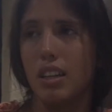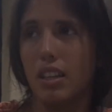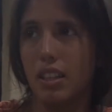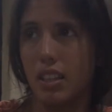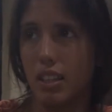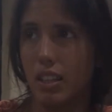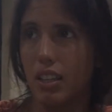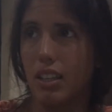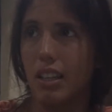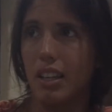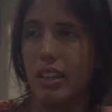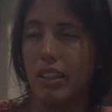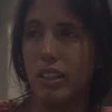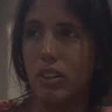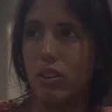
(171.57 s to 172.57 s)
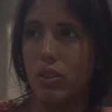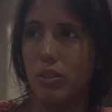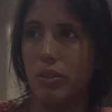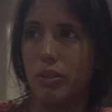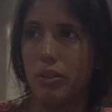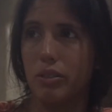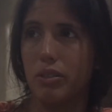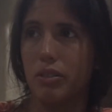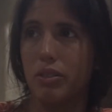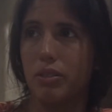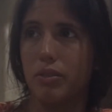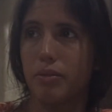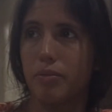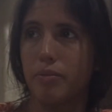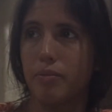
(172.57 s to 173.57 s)
And then he let it go.
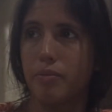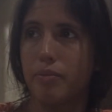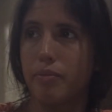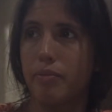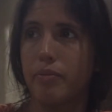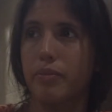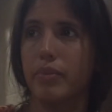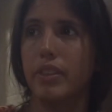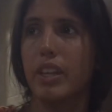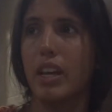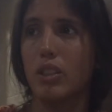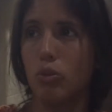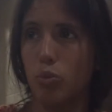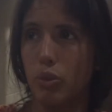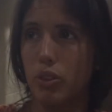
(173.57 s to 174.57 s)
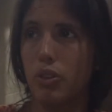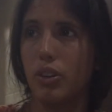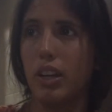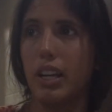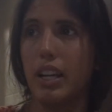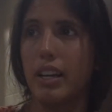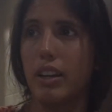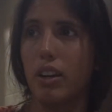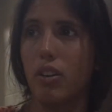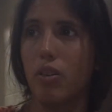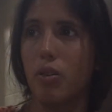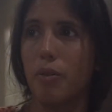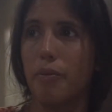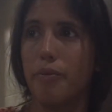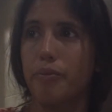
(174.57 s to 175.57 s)
That's when you can let it
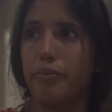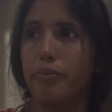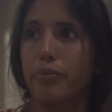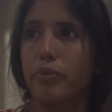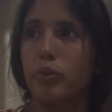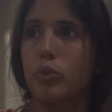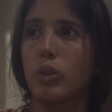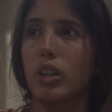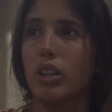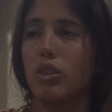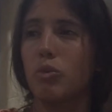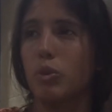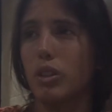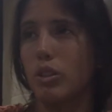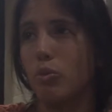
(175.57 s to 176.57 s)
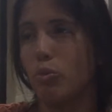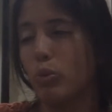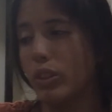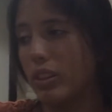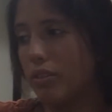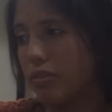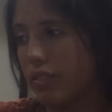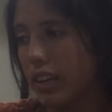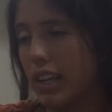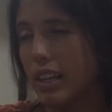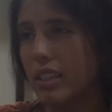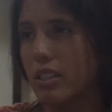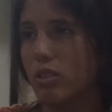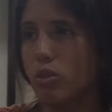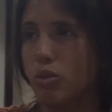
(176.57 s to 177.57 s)
go. When, when the
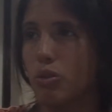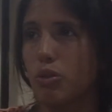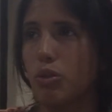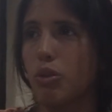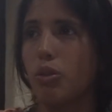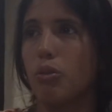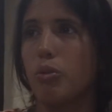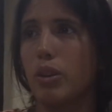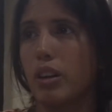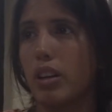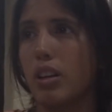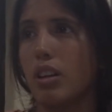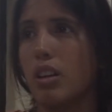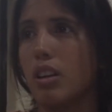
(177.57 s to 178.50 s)
feeling is going to go away.